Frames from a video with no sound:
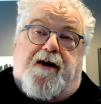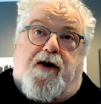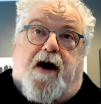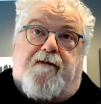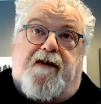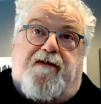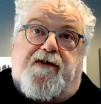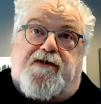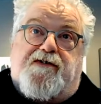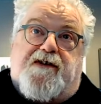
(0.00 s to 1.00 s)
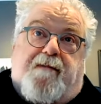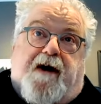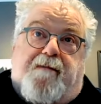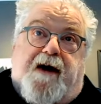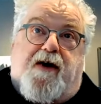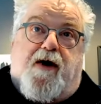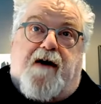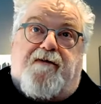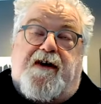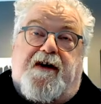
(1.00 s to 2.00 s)
coffee futures, I buy my
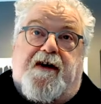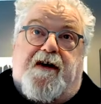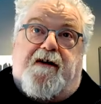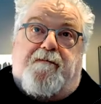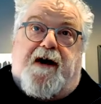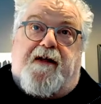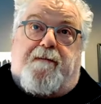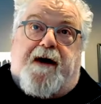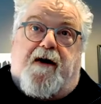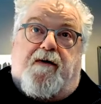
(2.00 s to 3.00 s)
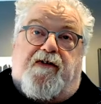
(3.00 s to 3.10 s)
coffee by the pound.